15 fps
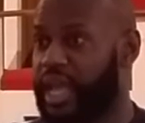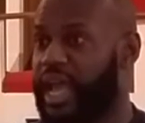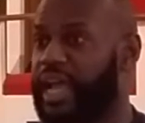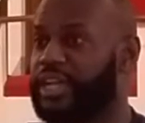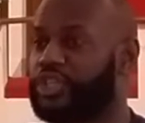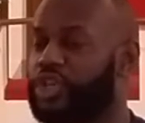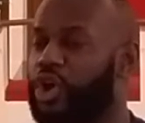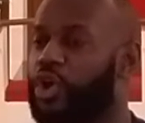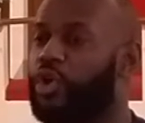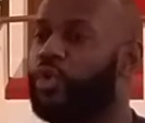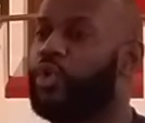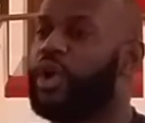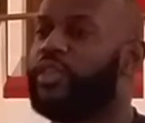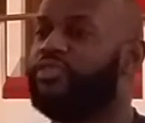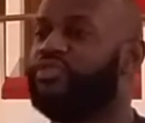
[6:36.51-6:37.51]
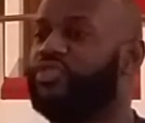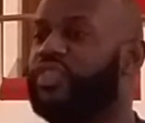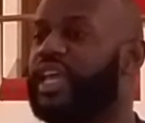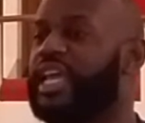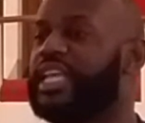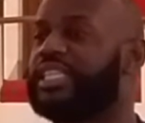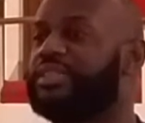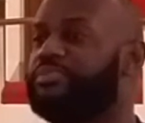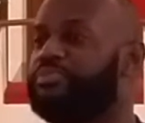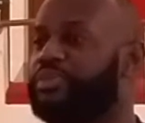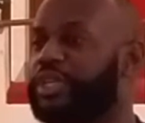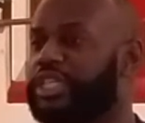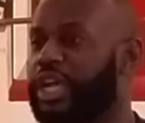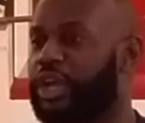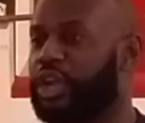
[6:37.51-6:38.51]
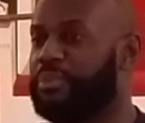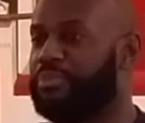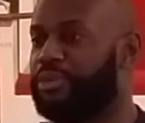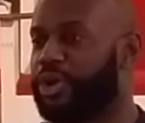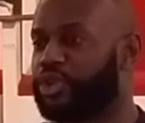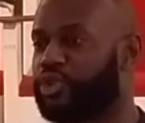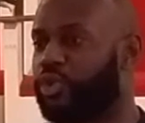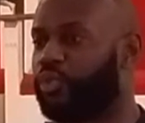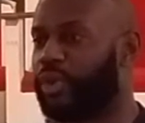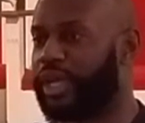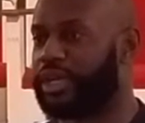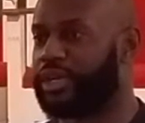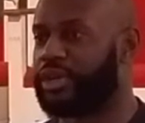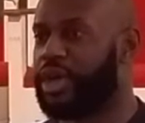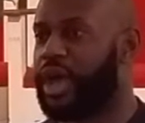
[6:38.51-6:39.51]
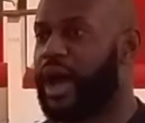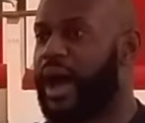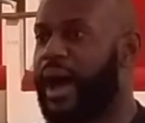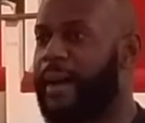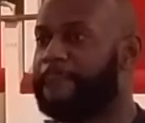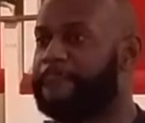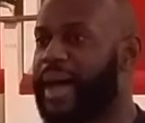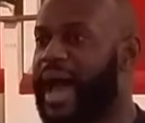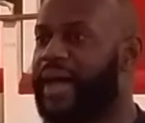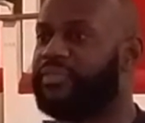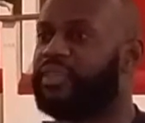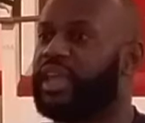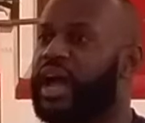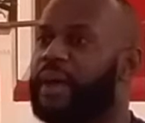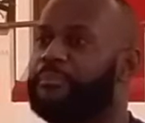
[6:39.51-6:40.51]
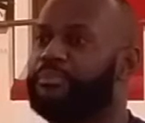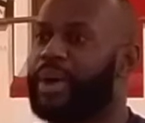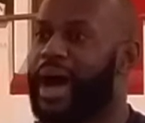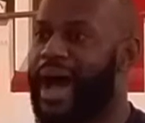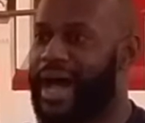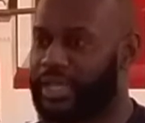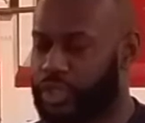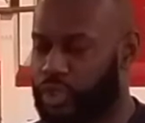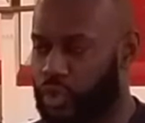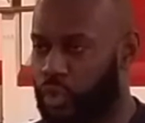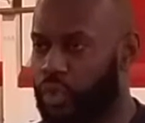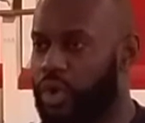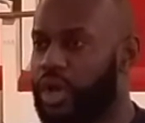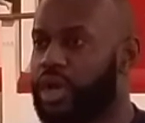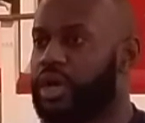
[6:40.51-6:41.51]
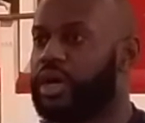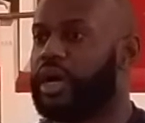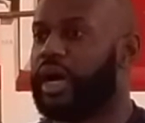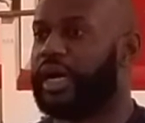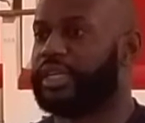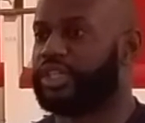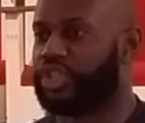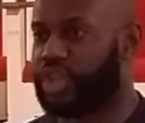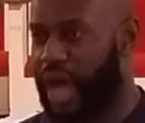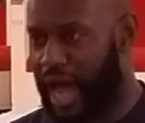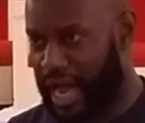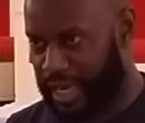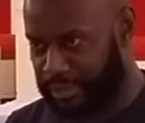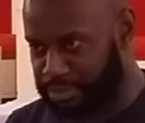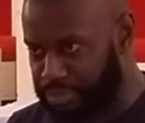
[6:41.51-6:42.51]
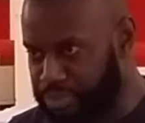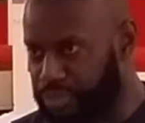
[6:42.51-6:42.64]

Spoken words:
And so these particular books were written by the Apostle John.